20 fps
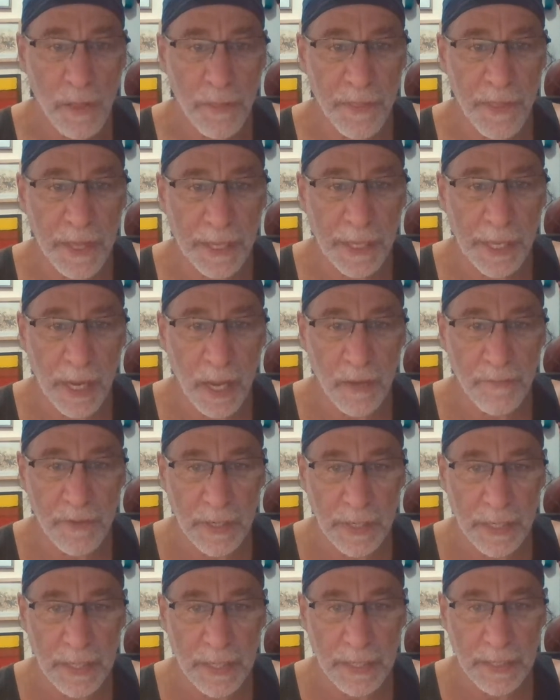Thinking of
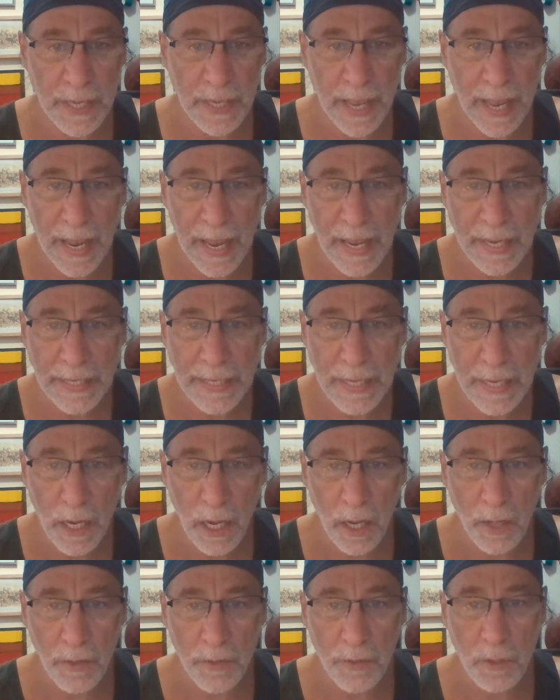it in any
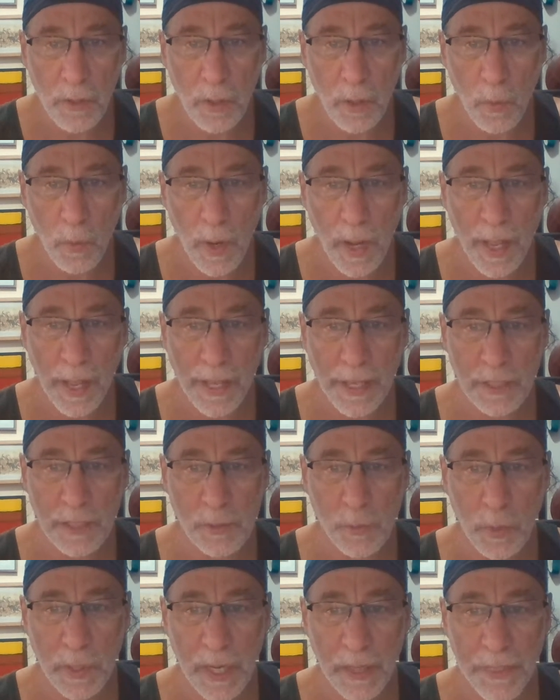other way
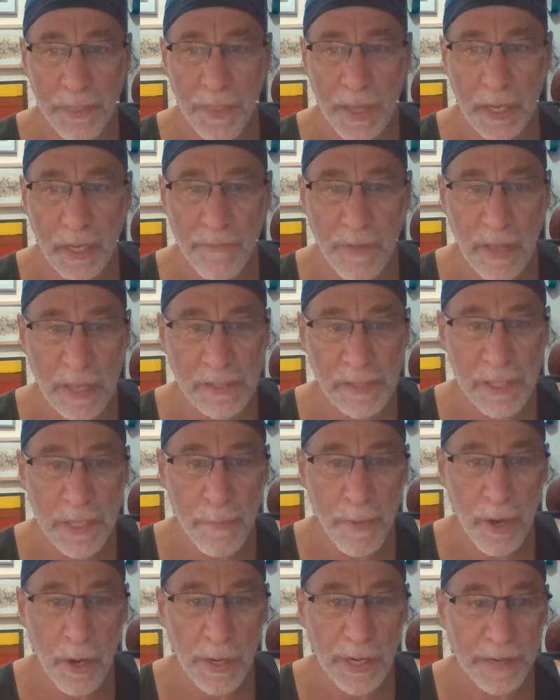is what I think of as the
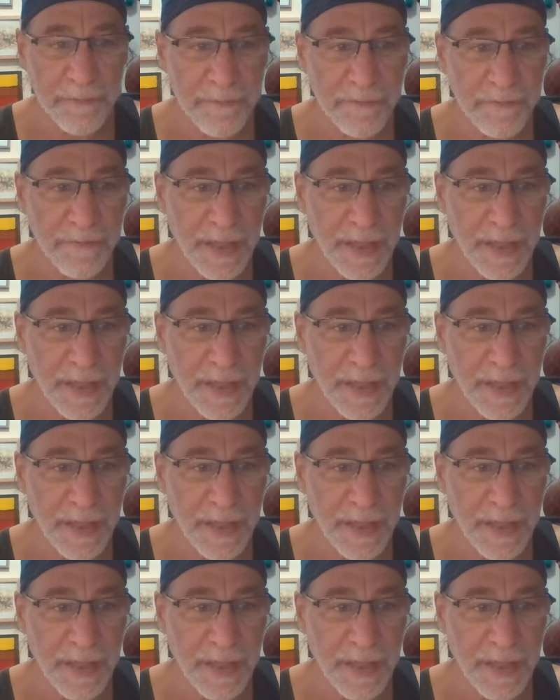American